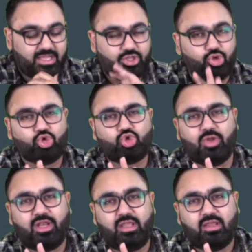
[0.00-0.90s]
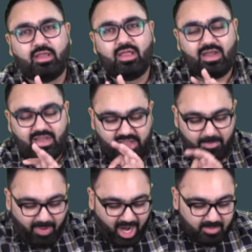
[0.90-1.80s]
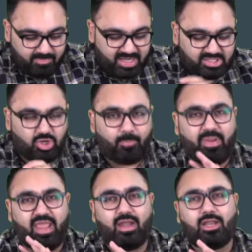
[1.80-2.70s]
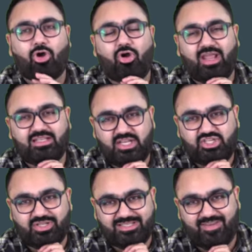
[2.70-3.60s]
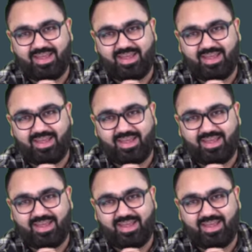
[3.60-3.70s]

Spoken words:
Usually, departments or parent organizations,